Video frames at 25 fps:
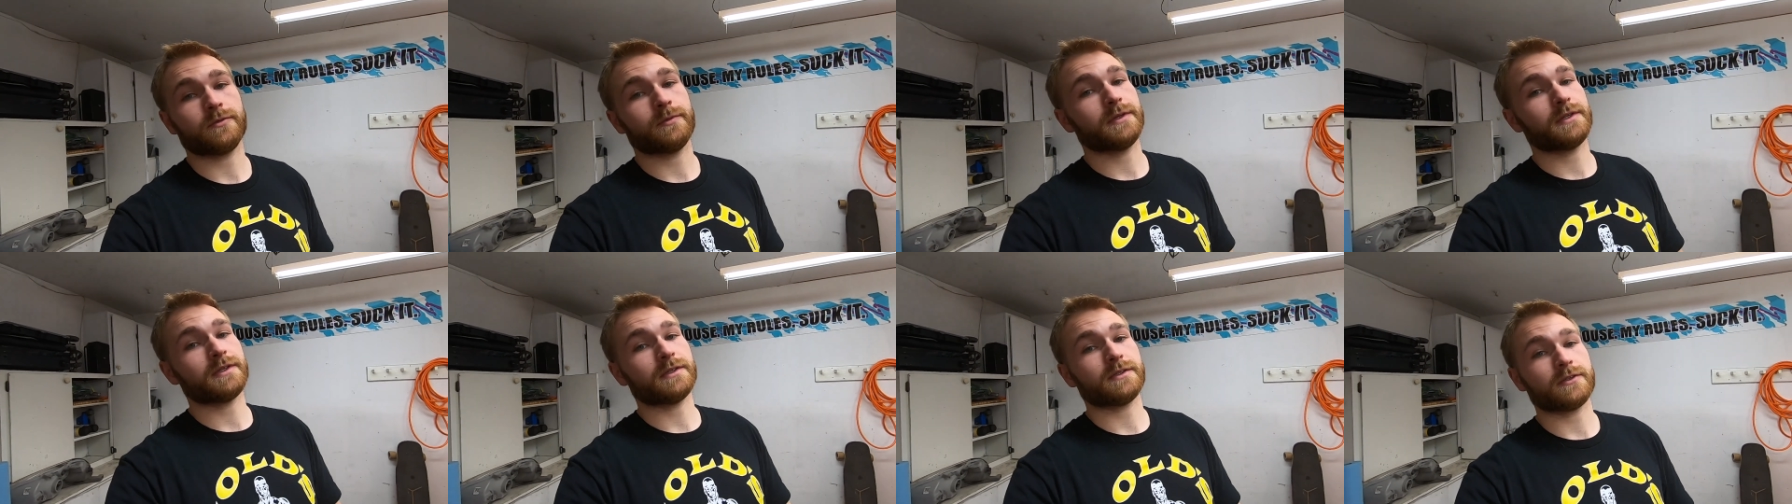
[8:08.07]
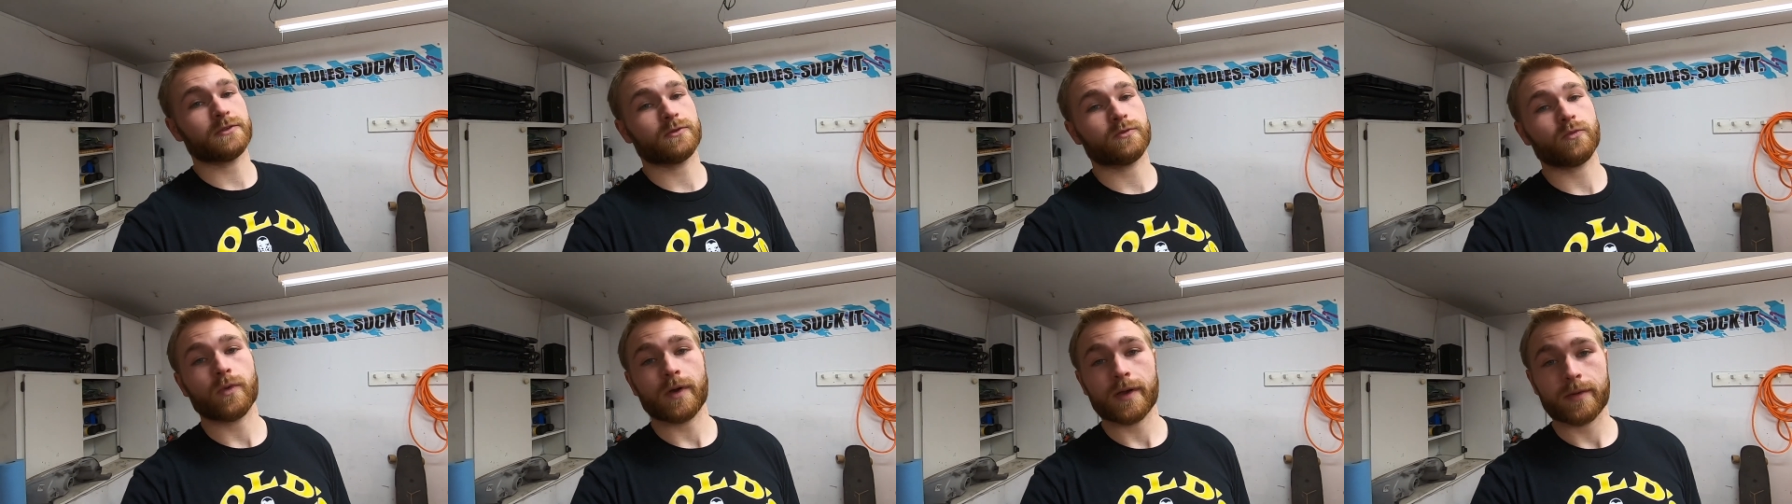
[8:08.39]
because
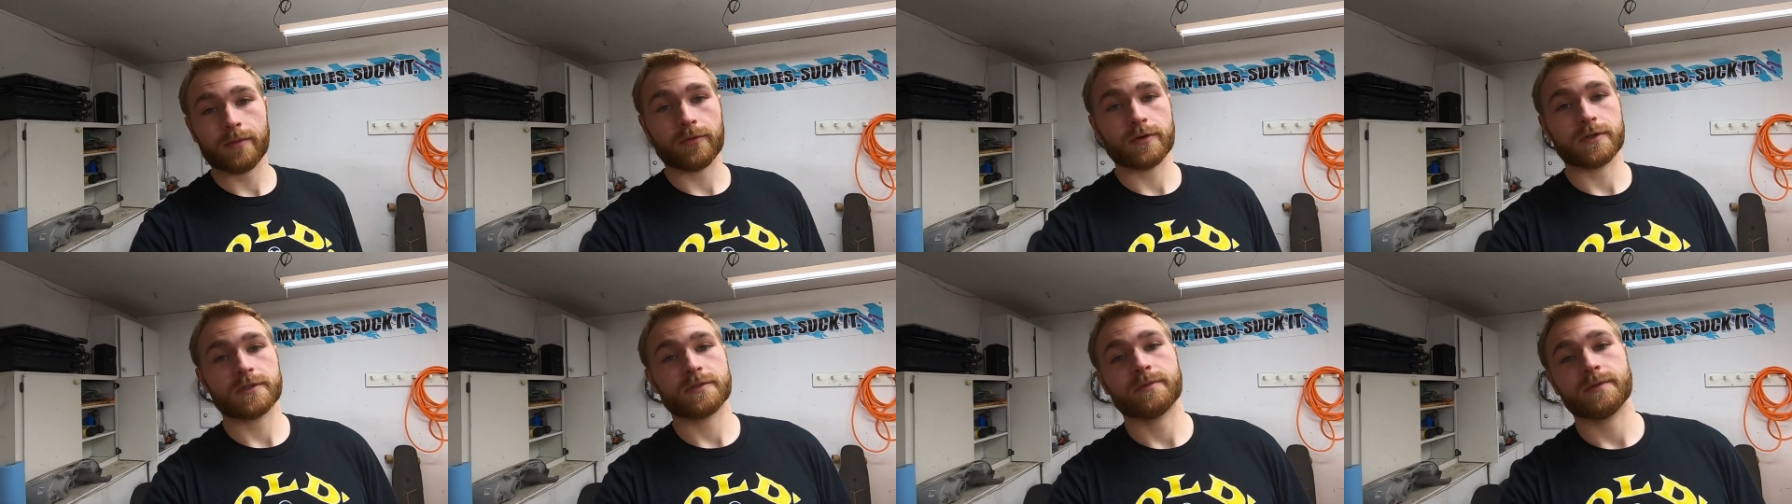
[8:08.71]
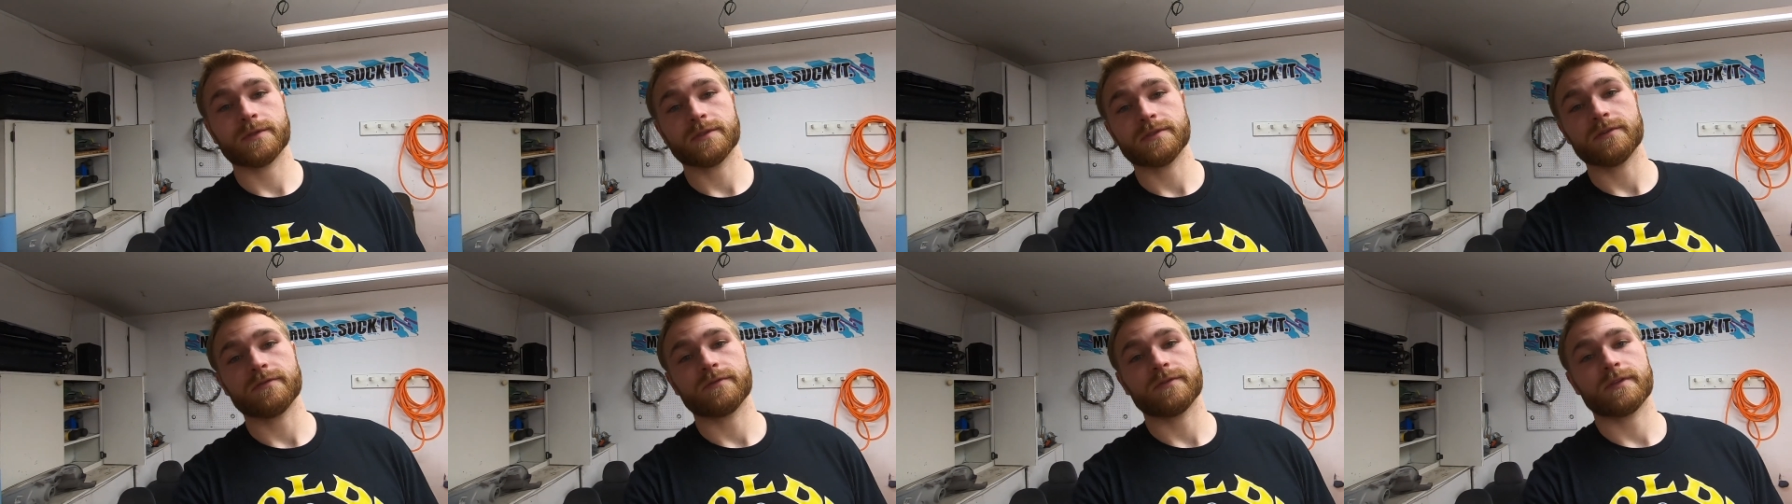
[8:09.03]
it's way more
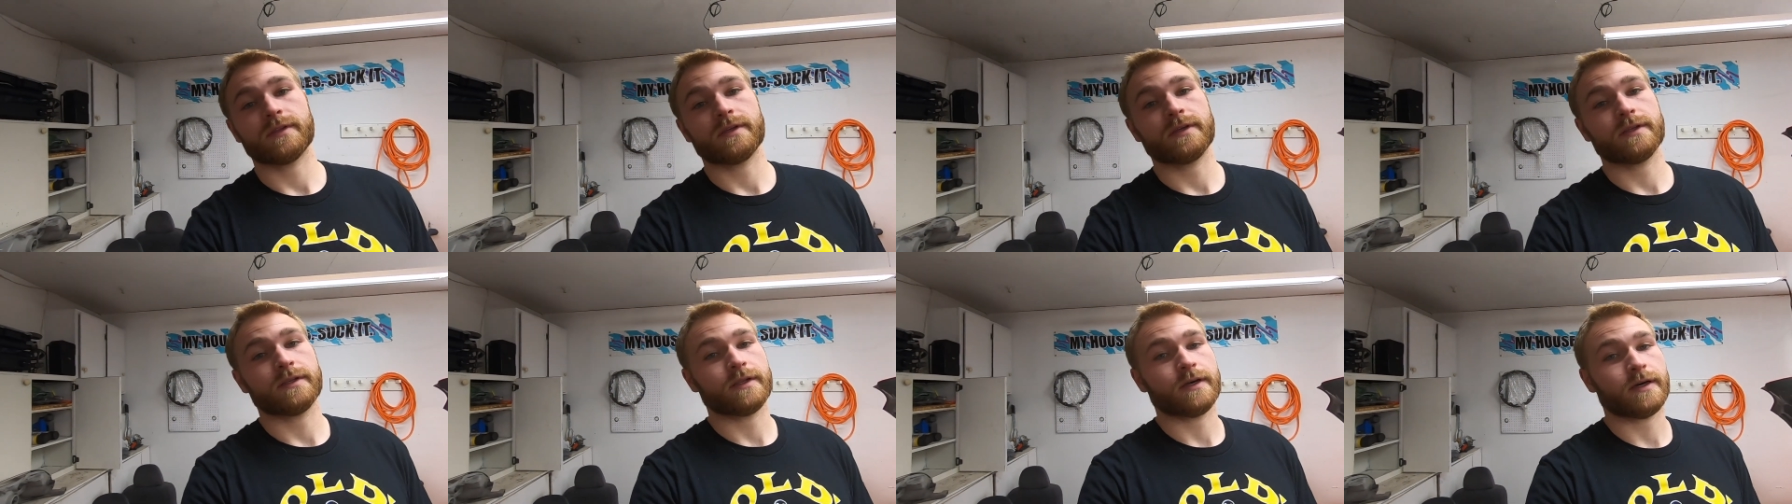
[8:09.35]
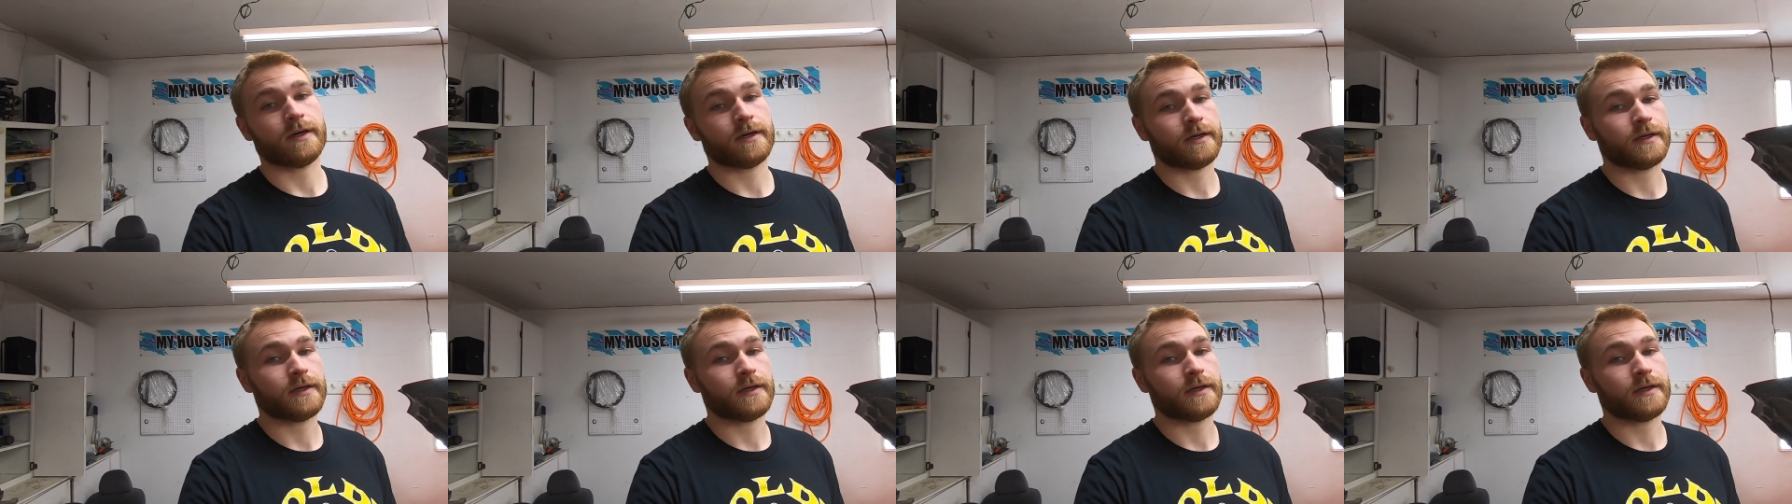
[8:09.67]
expensive than